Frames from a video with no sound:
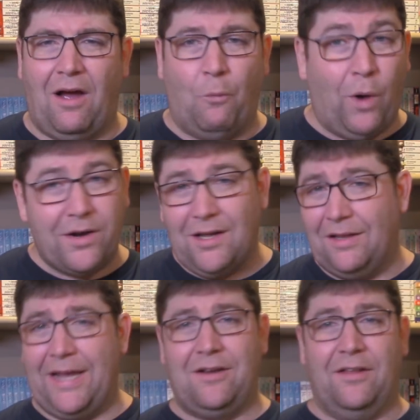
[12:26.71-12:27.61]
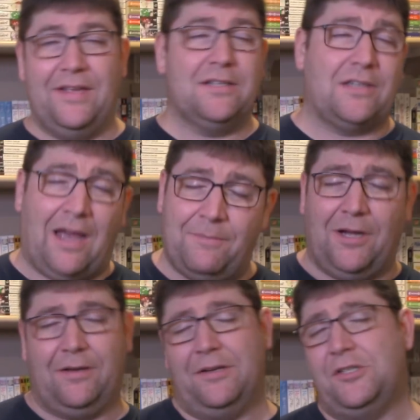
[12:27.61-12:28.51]
where you land on this, I'm
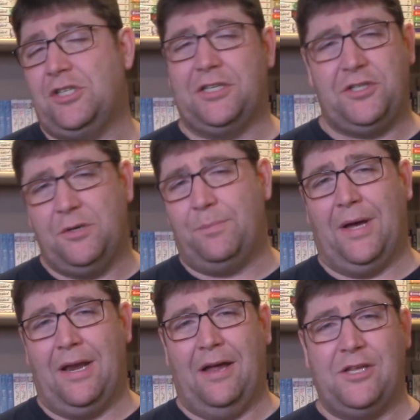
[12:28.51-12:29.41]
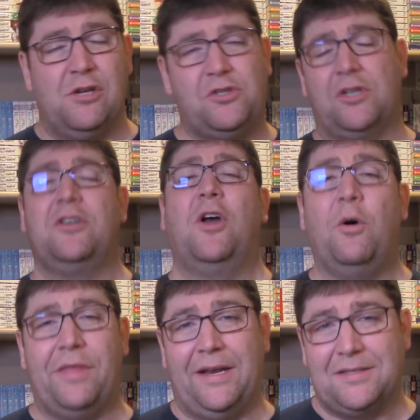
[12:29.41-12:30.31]
not going to judge you, but you should
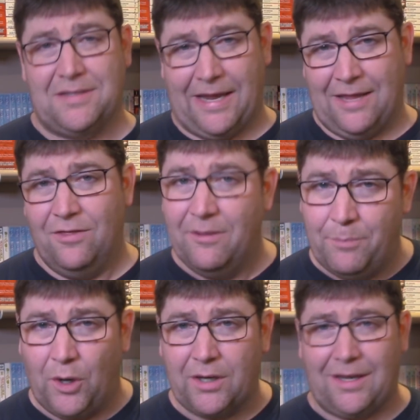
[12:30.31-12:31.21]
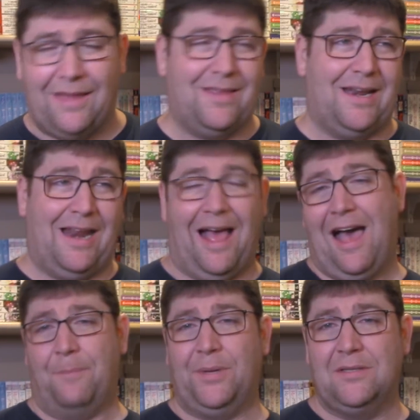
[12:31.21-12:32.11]
know that it's in the book and that it
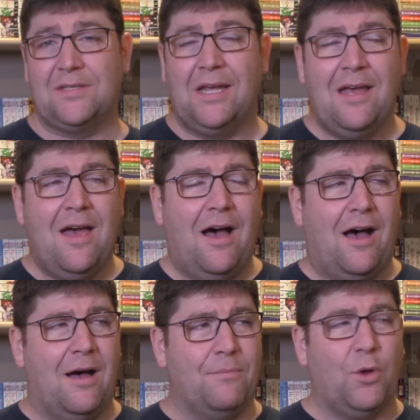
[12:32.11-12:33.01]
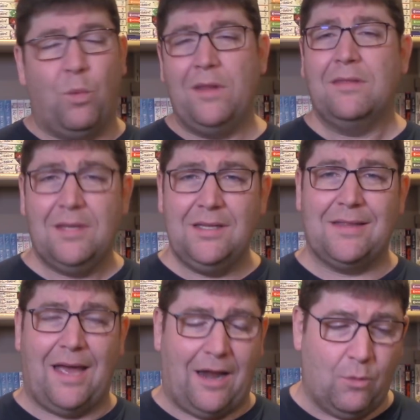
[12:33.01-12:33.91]
happens. The one thing
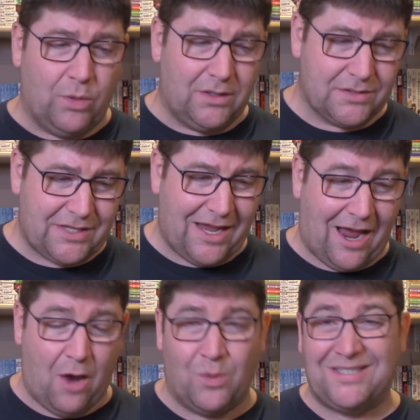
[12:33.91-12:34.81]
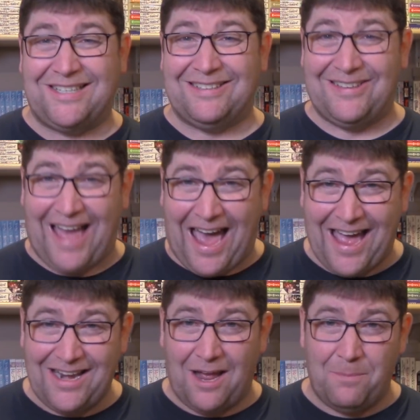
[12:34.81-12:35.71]
that I will say I was
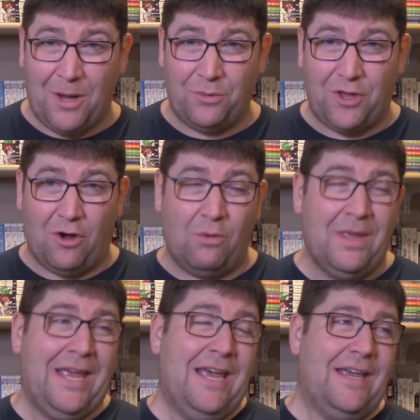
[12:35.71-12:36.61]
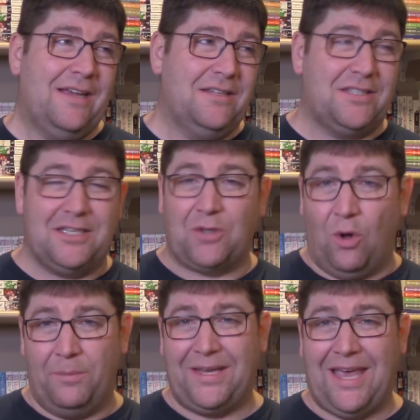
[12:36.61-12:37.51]
glad about, though, is this
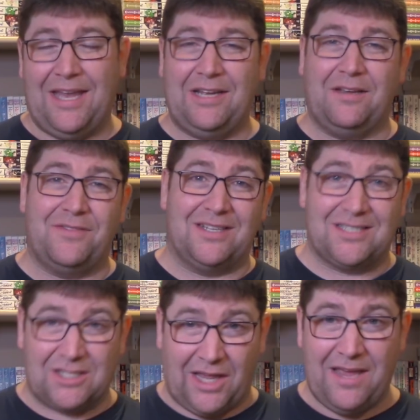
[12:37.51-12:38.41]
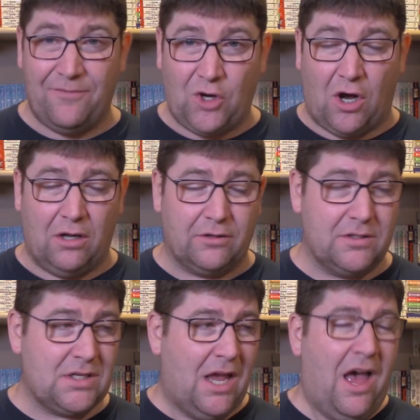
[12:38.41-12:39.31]
whole mechanic of the slave
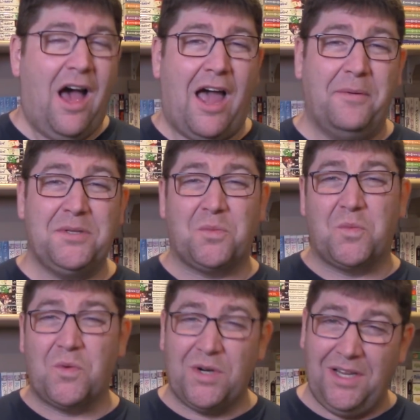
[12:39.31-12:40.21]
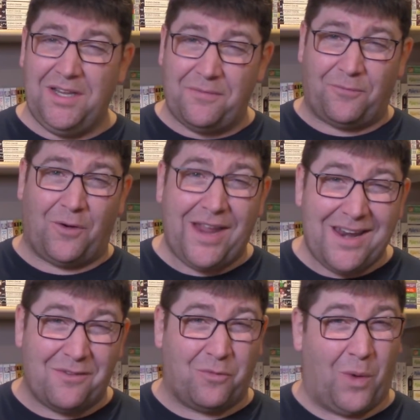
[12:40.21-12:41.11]
callers. I was really
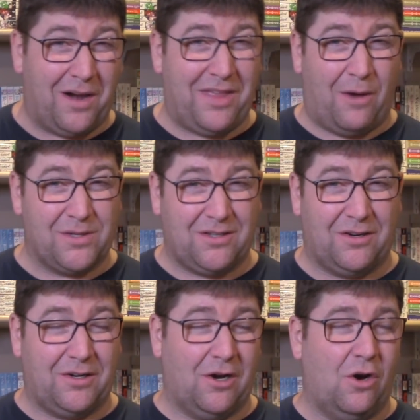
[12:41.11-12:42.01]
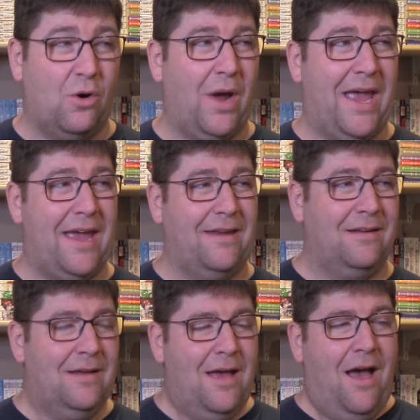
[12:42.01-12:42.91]
afraid of where that was going to go,
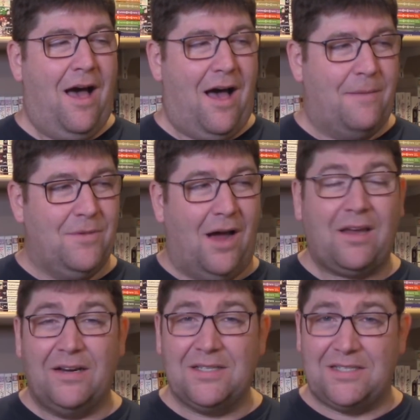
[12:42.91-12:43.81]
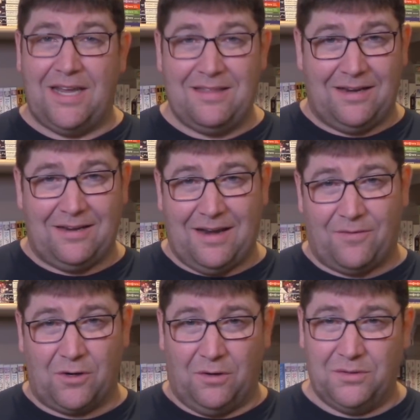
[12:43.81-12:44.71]
and I'm not going to say that it
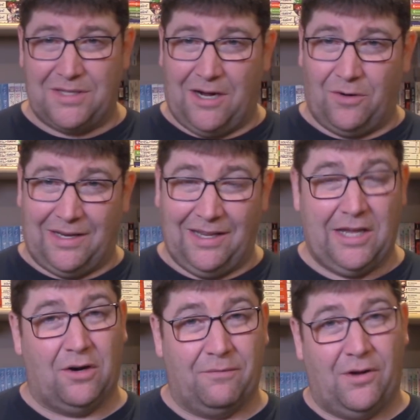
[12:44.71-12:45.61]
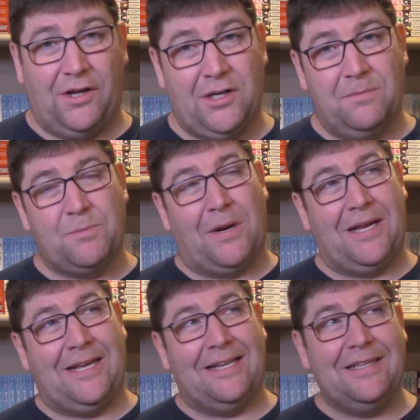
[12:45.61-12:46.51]
never goes there in later volumes, but
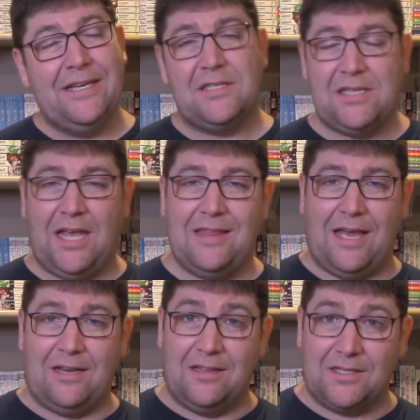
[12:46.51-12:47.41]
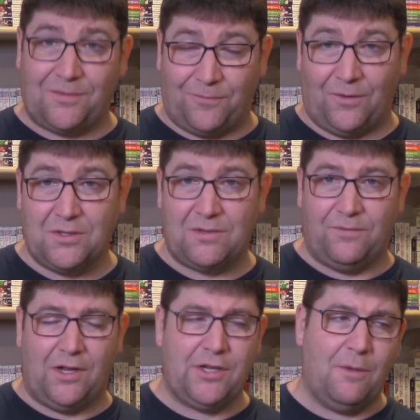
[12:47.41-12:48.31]
I can at least say that in this first
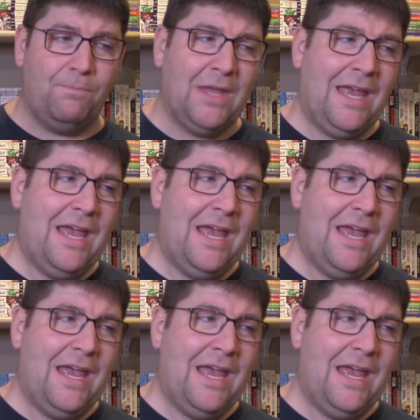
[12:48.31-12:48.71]
volume,